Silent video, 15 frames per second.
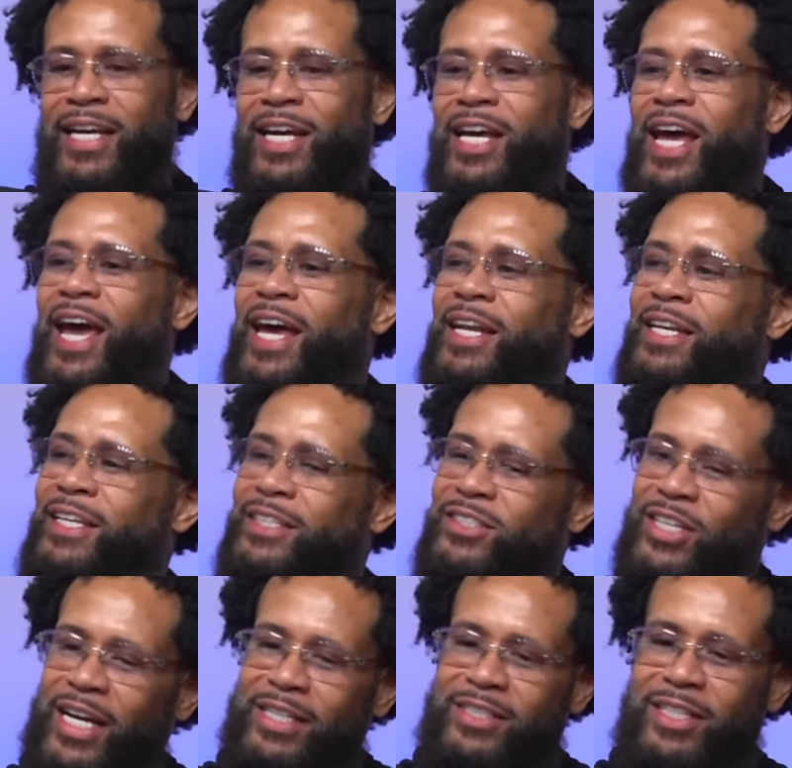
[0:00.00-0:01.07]
and
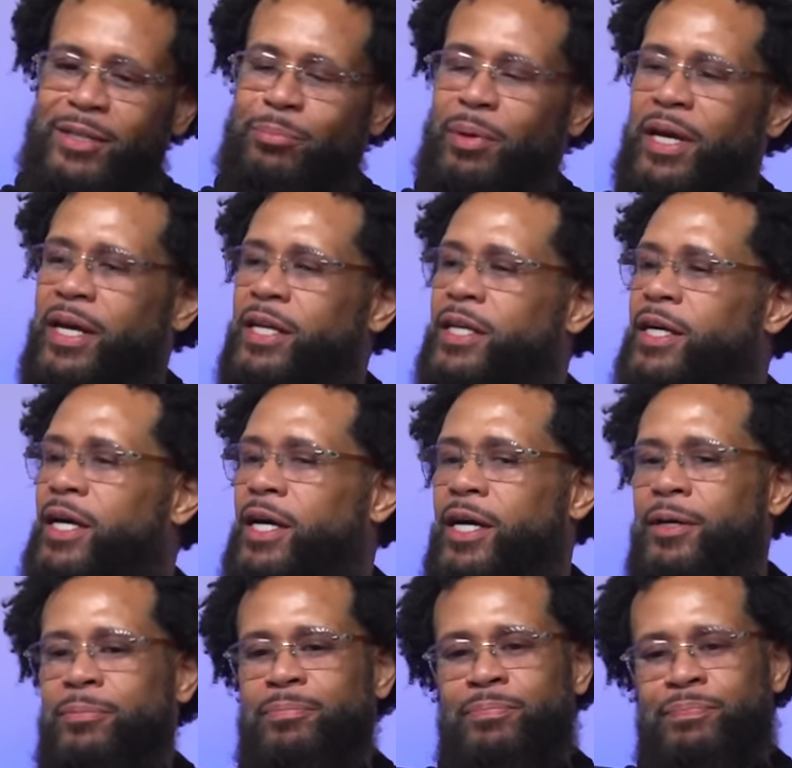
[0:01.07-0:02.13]
Jay Z being,
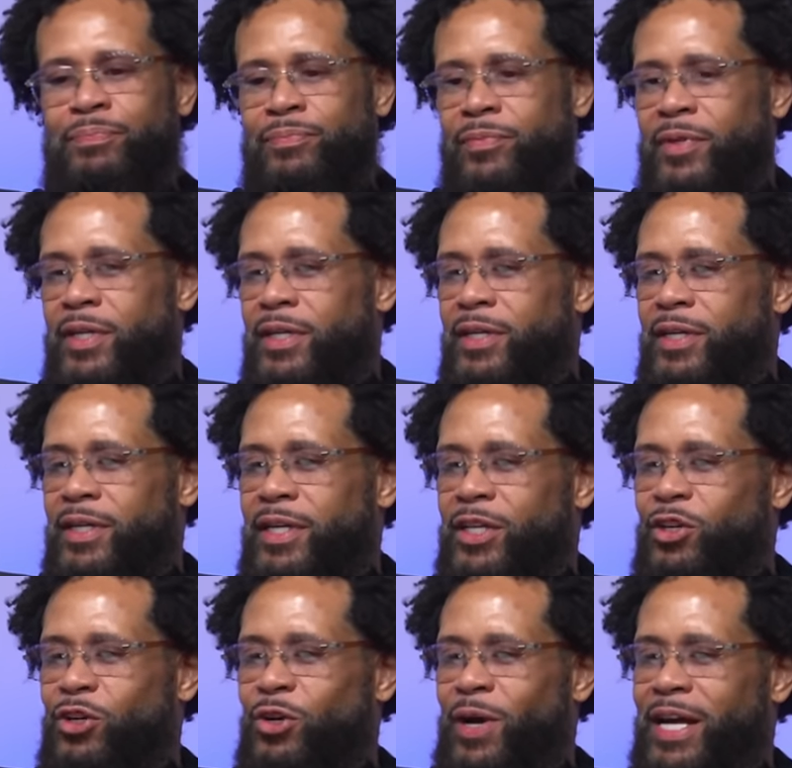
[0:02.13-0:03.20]
um,
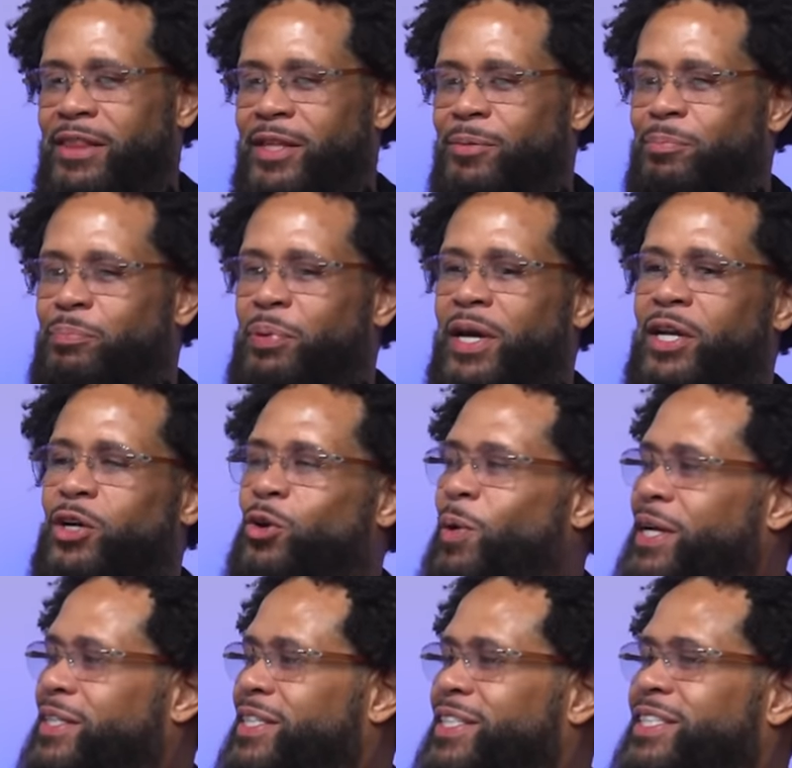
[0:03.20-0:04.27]
you know, at the pinnacle,
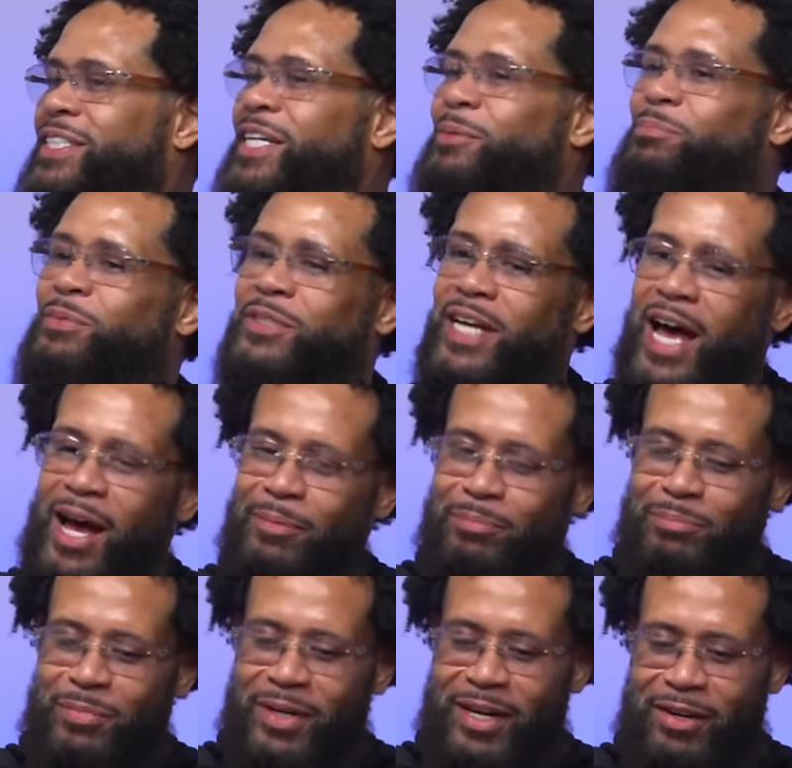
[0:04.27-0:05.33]
at the tip top
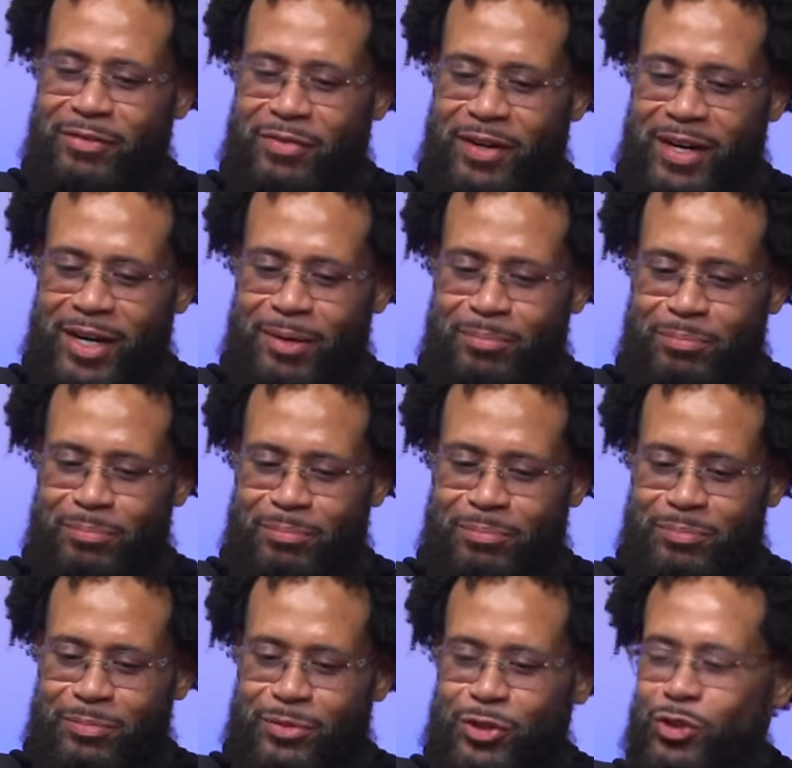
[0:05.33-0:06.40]
of um,
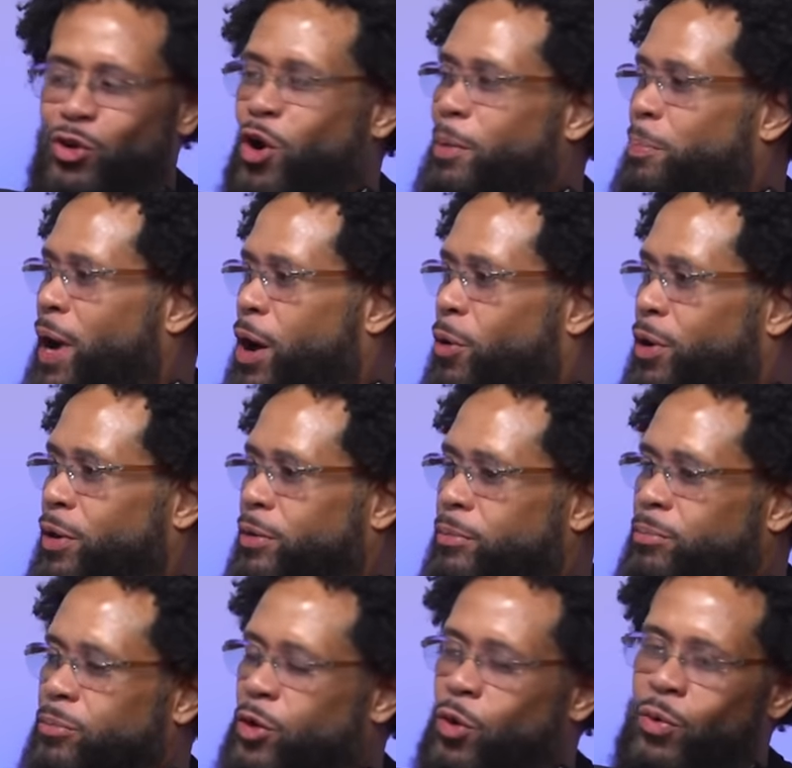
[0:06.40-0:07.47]
star power,
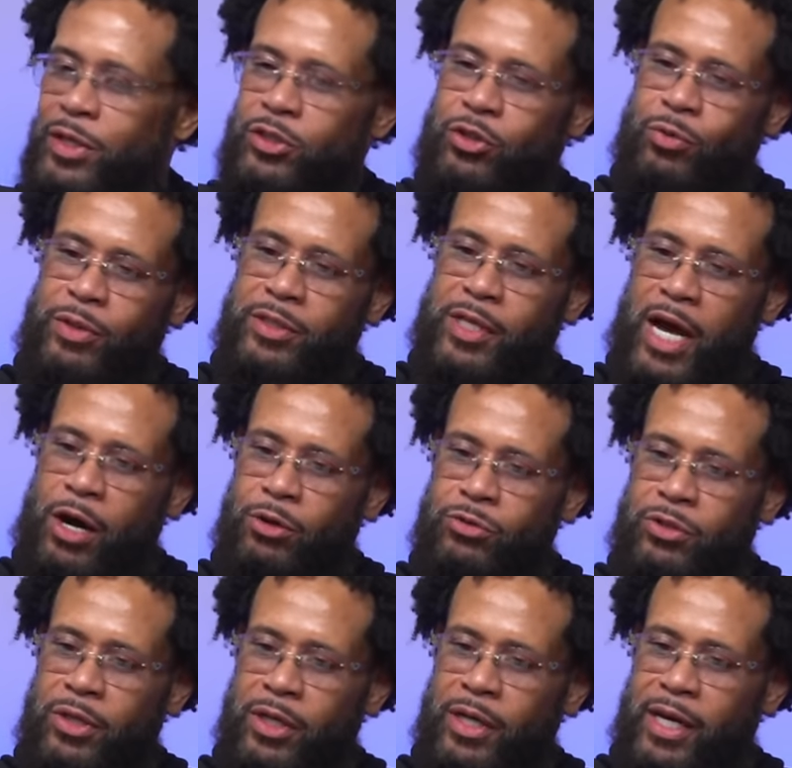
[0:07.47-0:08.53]
going to his house,
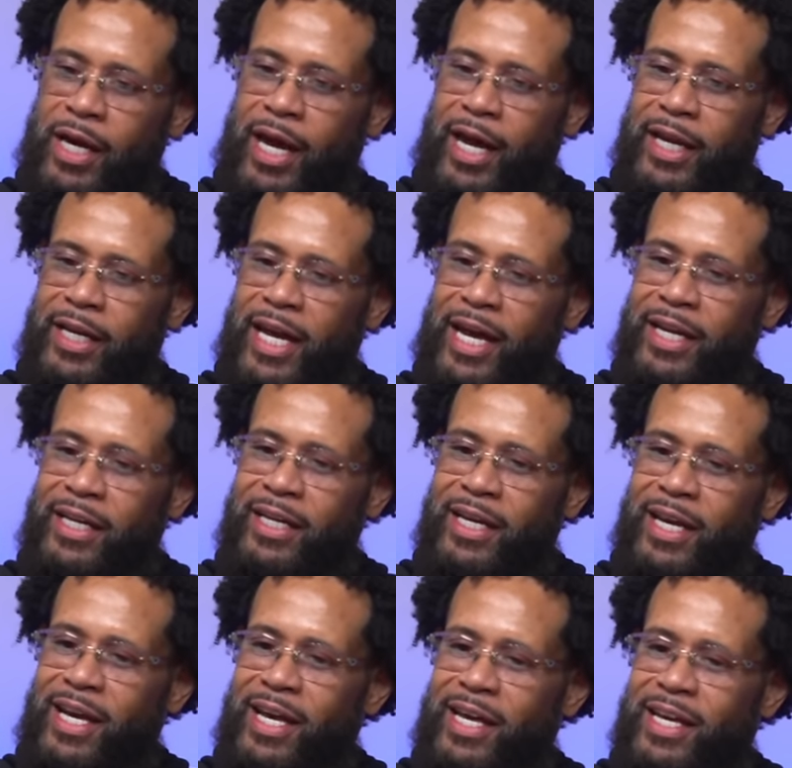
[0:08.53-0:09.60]
and and
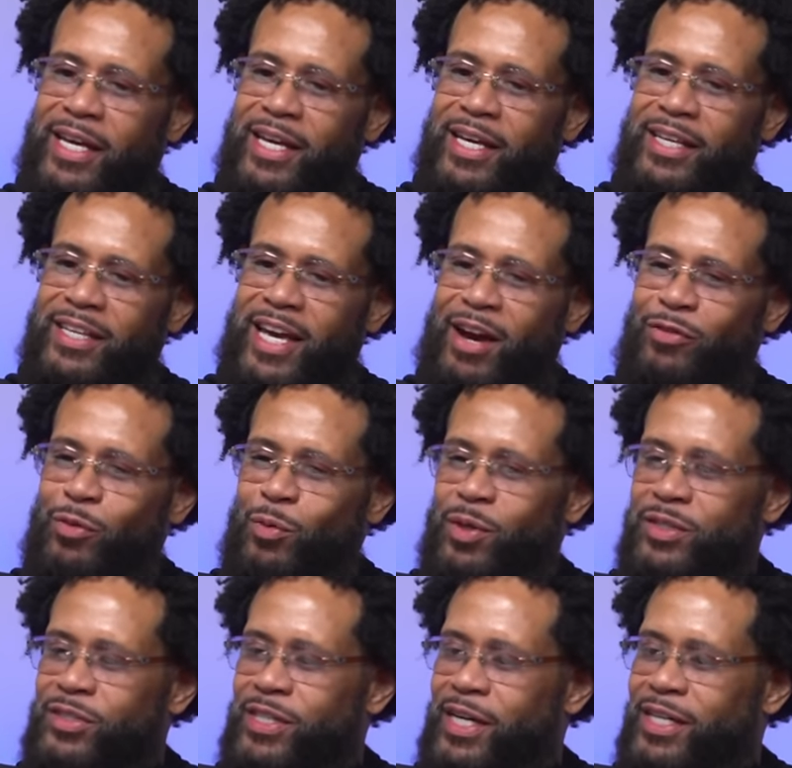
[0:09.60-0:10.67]
everyone
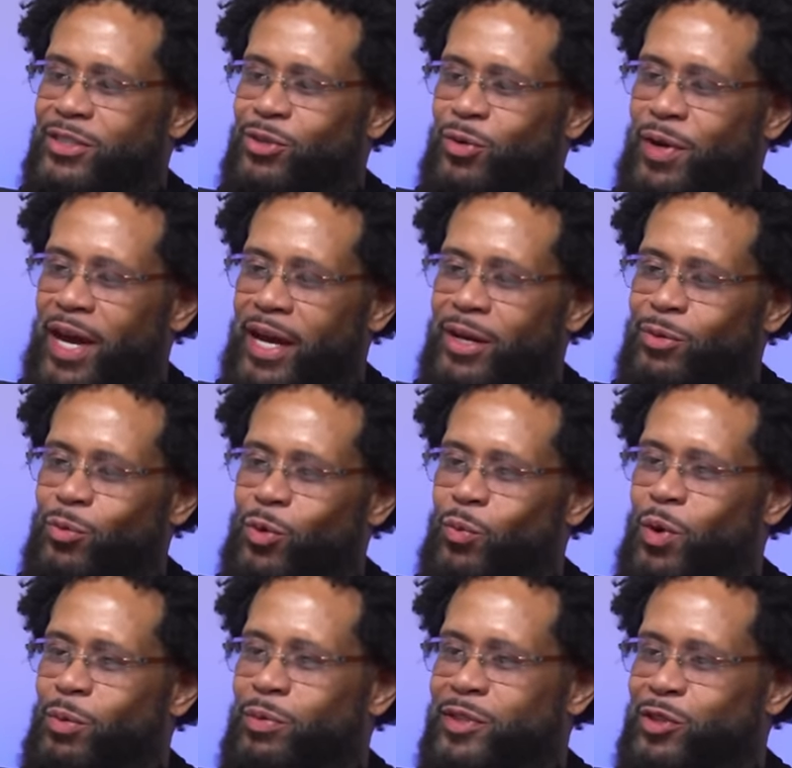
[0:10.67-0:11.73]
says, okay, well, what would you